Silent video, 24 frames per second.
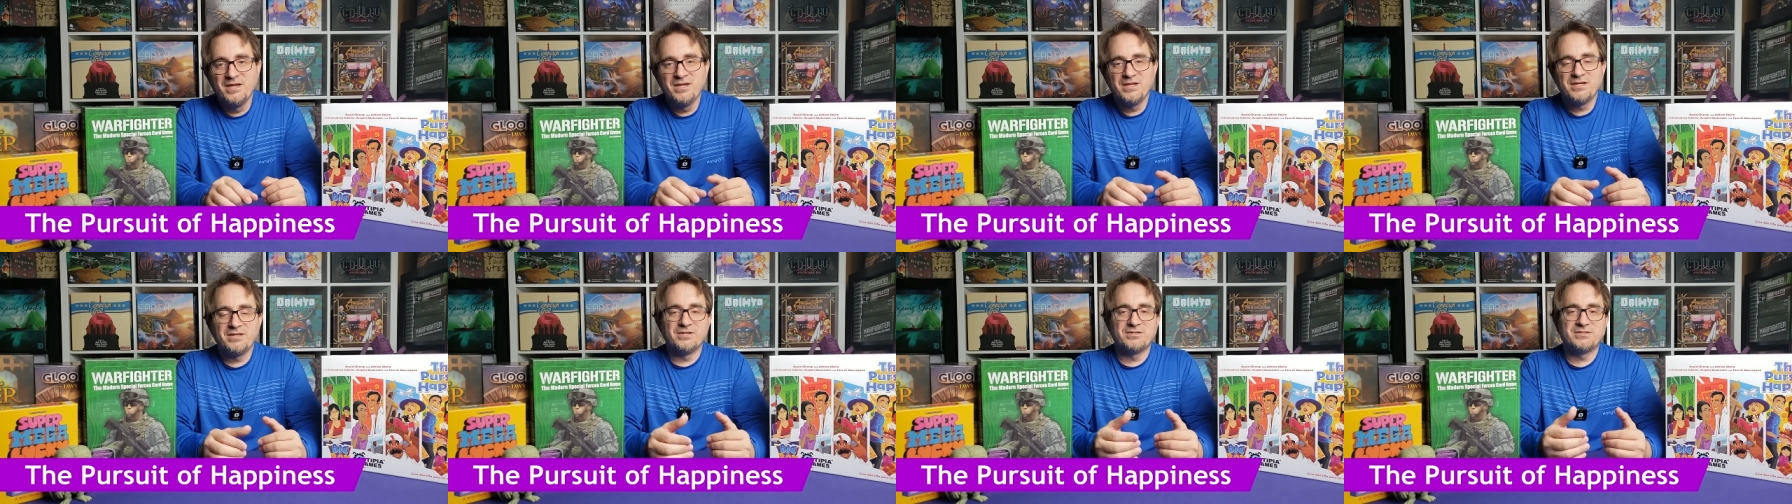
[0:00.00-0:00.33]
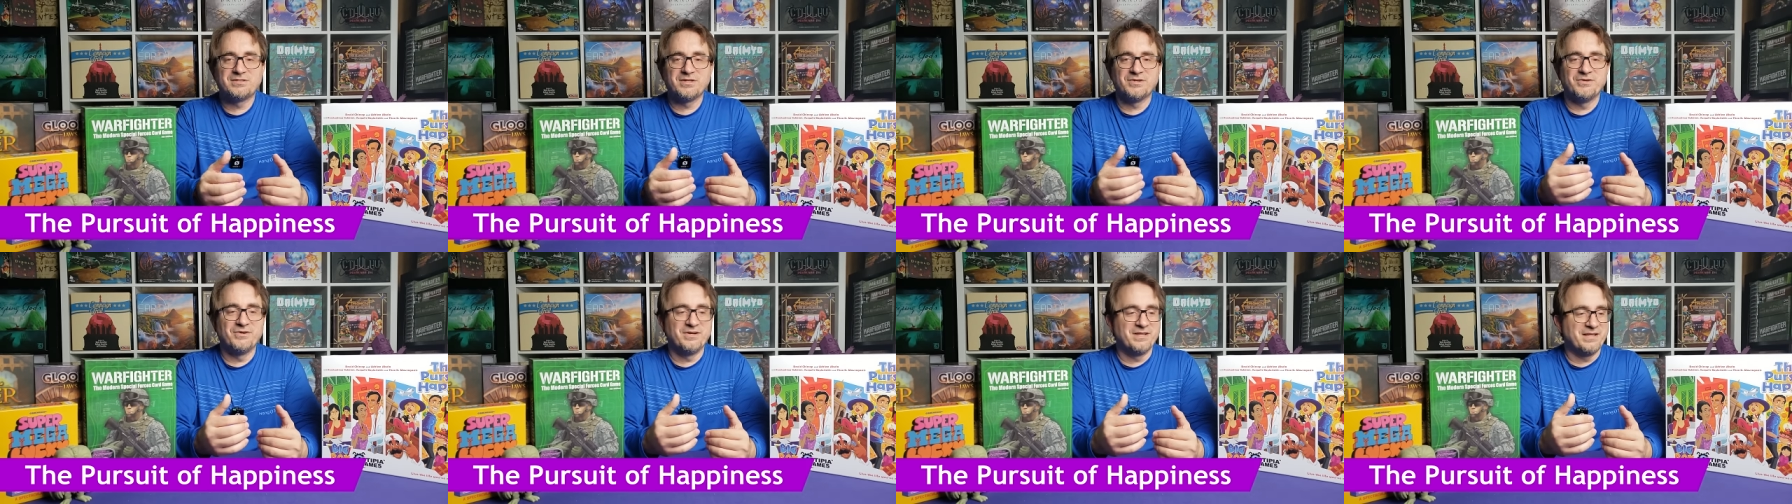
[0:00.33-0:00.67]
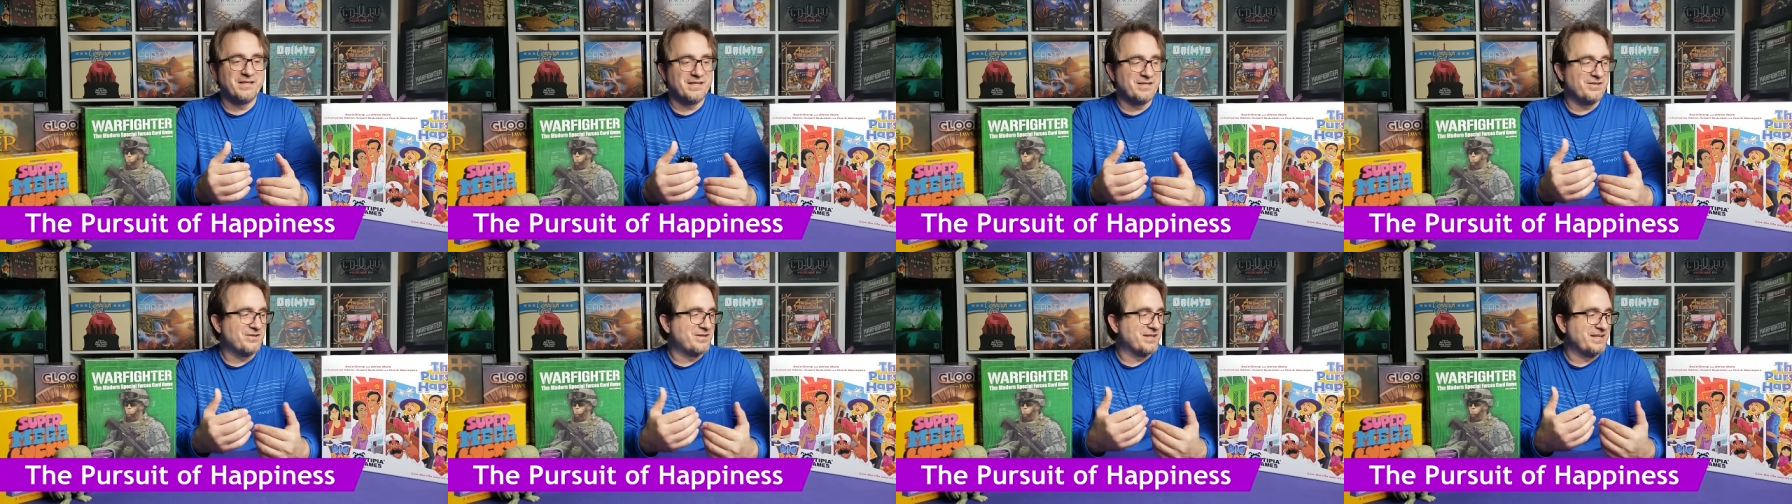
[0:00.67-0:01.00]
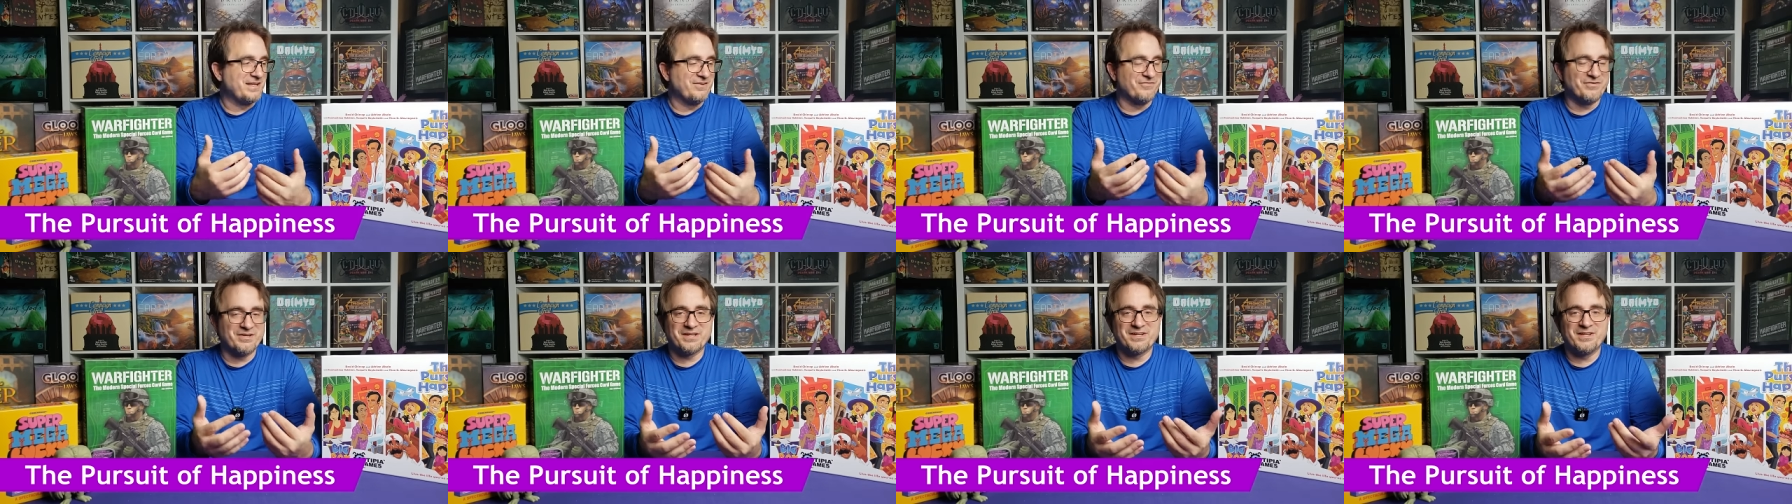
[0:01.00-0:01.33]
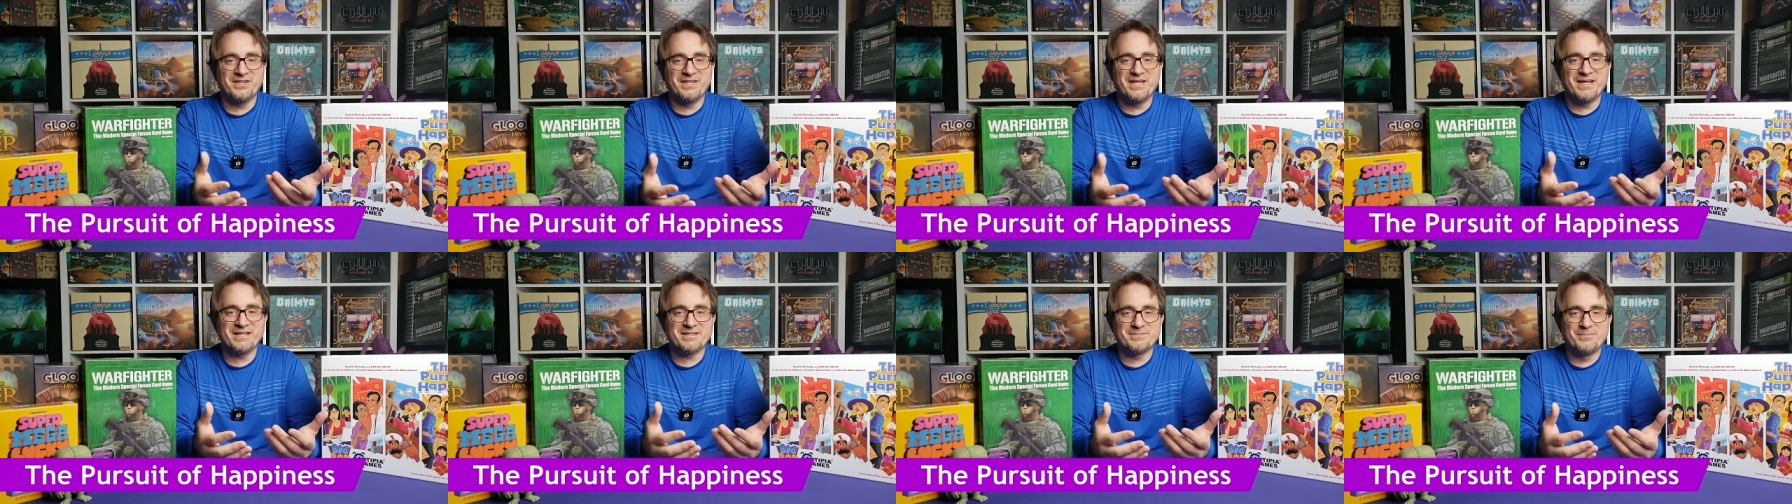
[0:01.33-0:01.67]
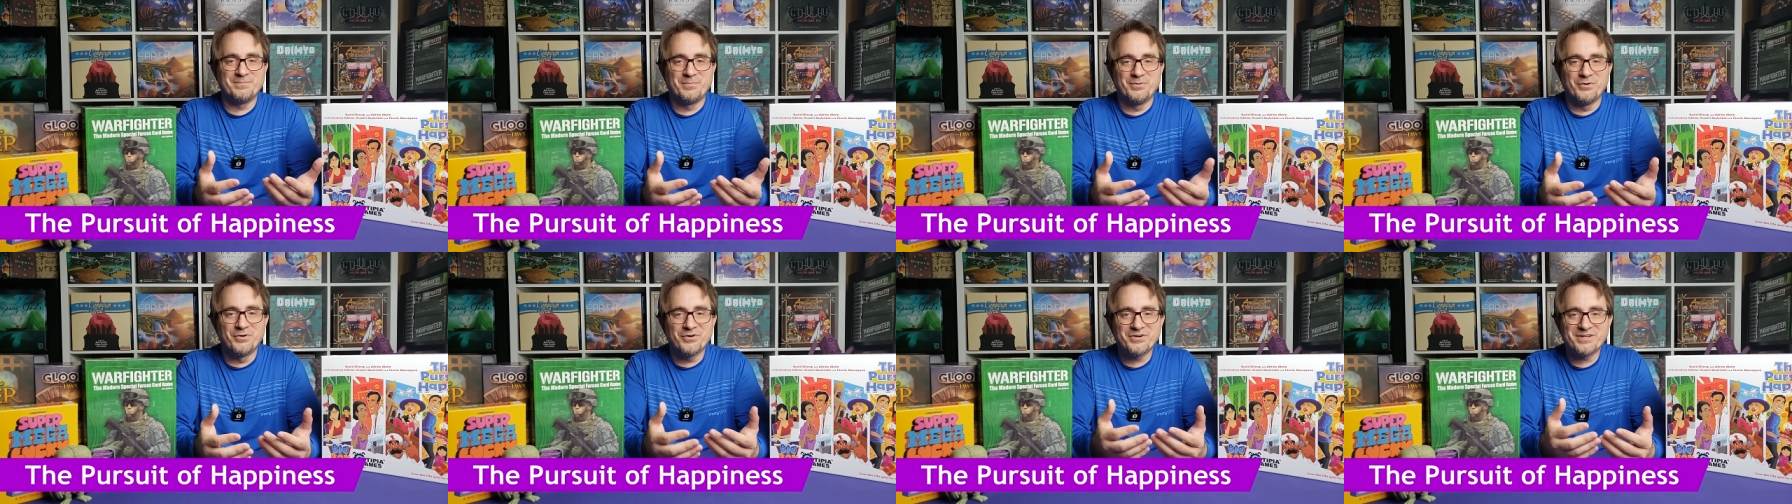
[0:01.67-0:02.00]
you're doing you can even collect
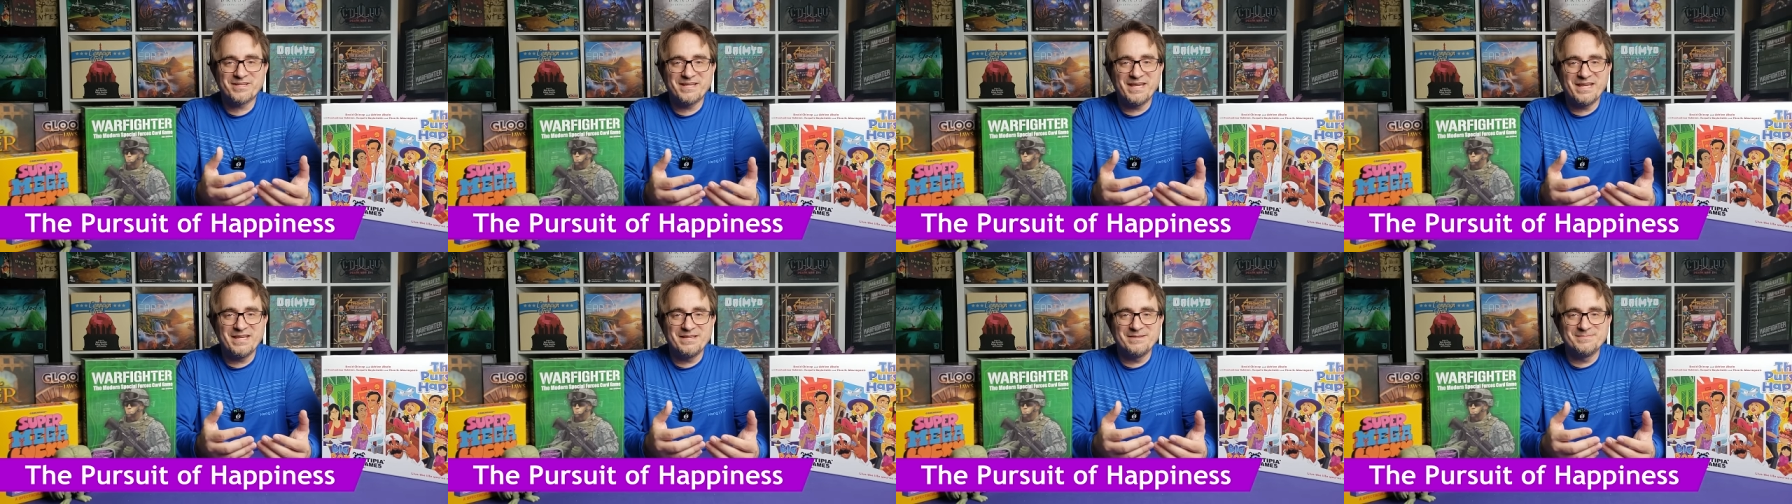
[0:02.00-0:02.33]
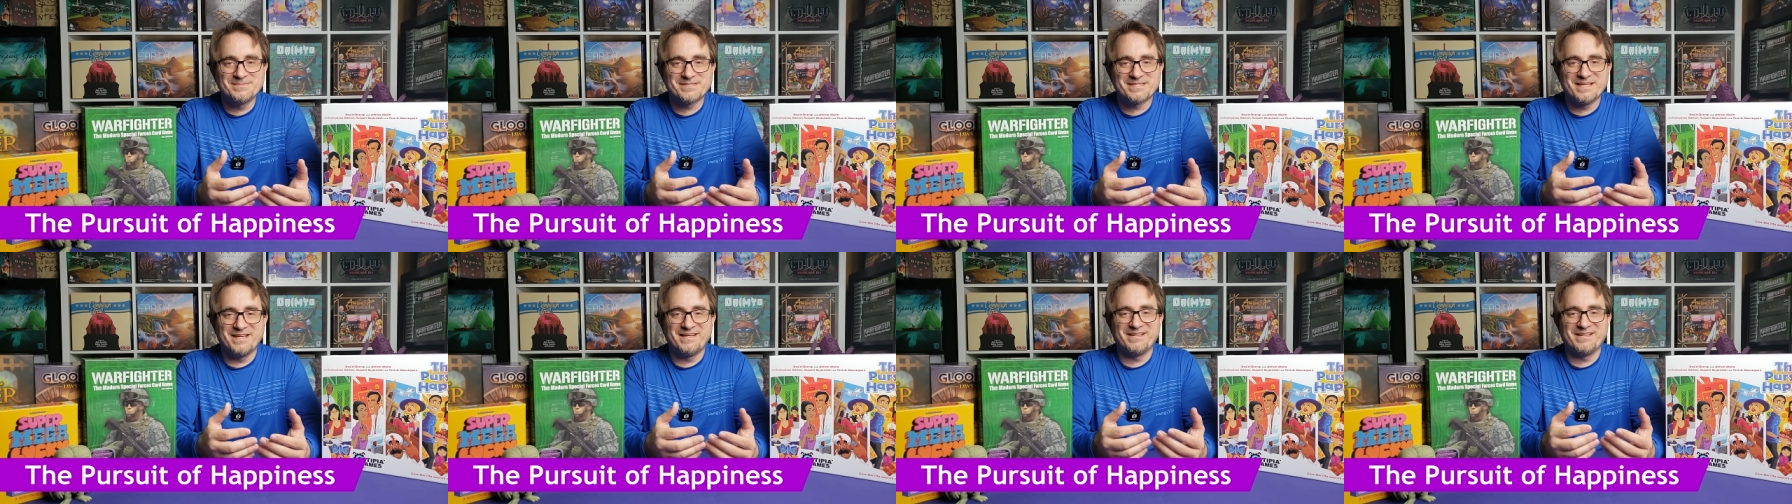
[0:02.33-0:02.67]
board games